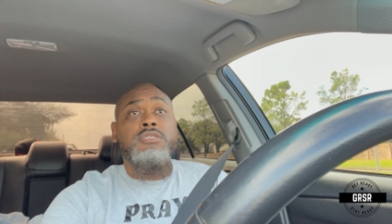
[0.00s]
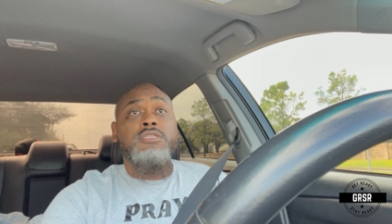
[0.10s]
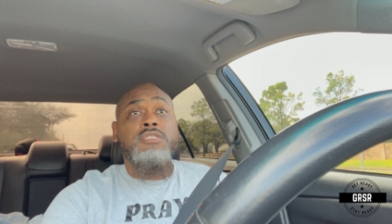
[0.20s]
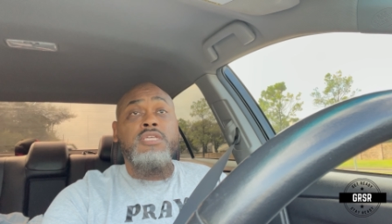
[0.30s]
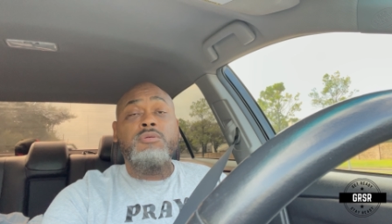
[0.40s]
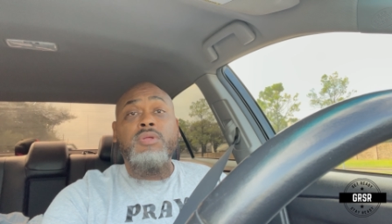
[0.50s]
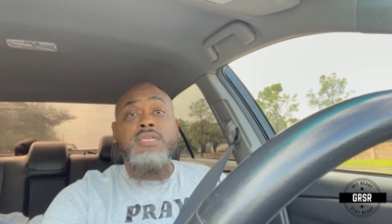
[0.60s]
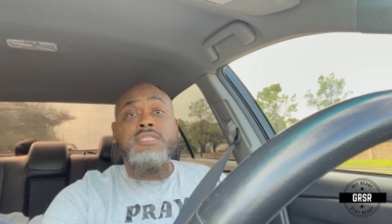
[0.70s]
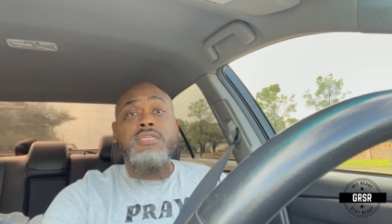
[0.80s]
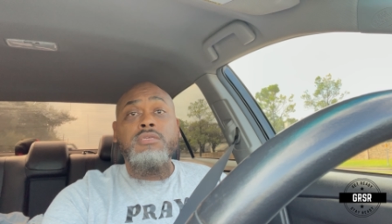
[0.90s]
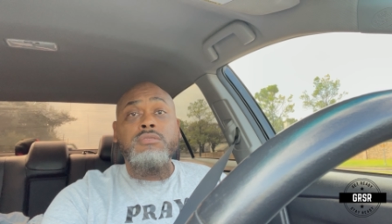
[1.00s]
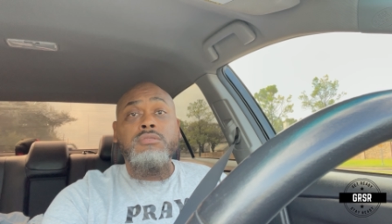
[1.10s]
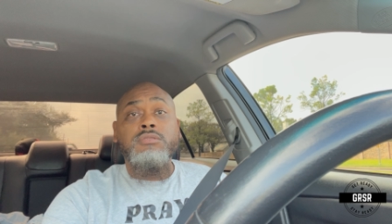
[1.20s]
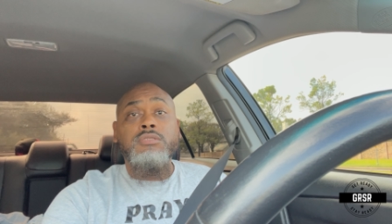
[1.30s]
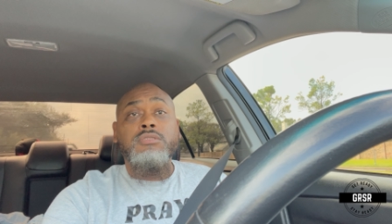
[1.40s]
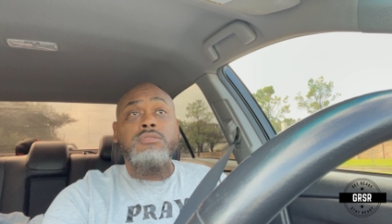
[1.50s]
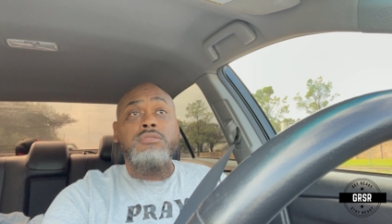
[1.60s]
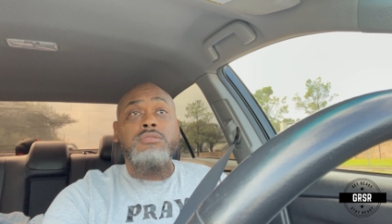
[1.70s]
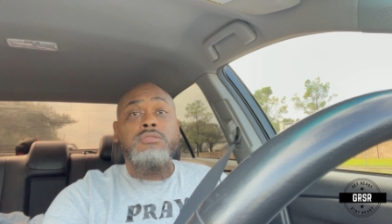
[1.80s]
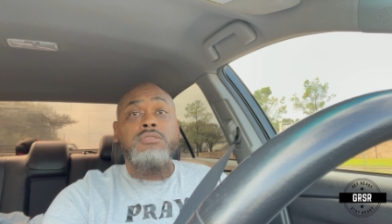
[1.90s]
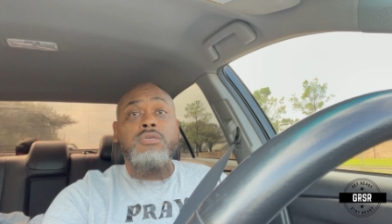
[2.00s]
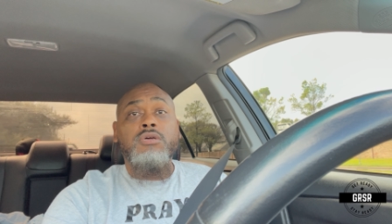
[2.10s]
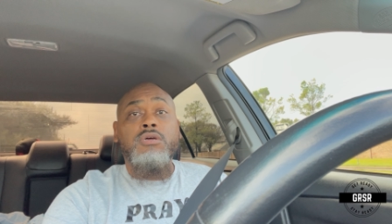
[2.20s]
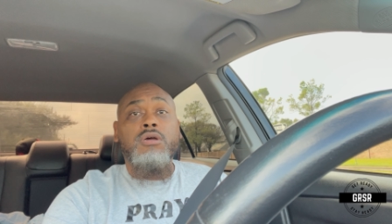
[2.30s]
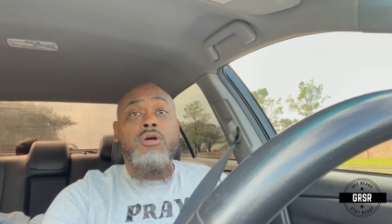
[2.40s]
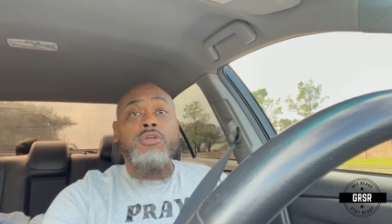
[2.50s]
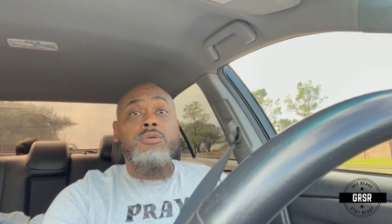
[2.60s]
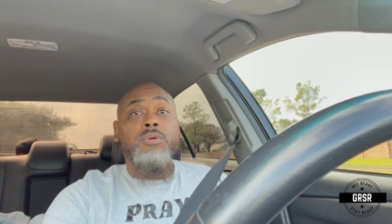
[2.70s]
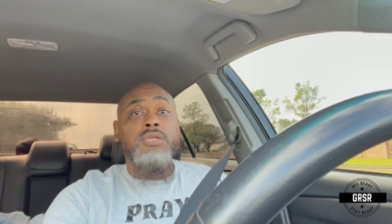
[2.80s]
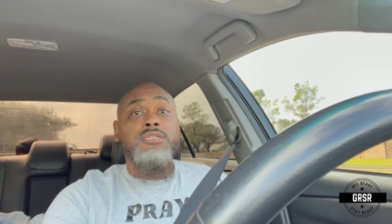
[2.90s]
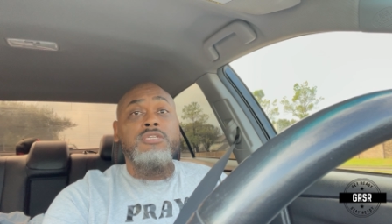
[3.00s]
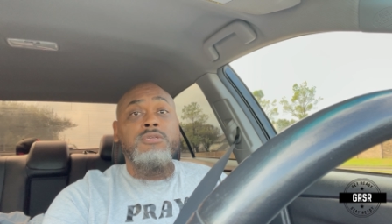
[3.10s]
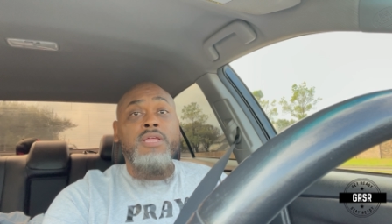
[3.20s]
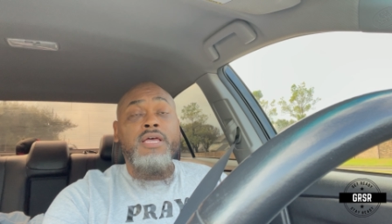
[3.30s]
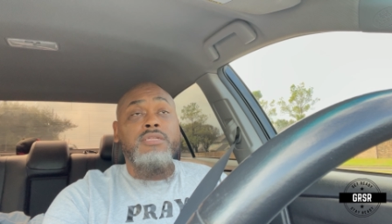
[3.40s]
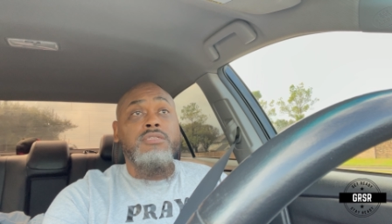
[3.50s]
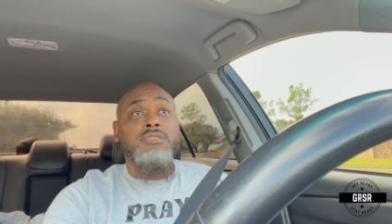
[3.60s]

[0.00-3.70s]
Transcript: See you when I see you. Are you willing to do that?